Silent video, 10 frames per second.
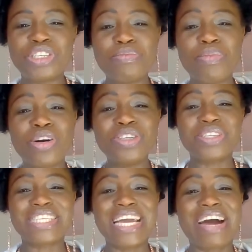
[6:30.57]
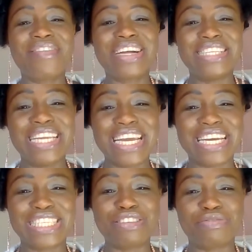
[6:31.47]
The more you stay around
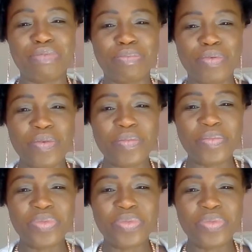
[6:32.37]
negative people,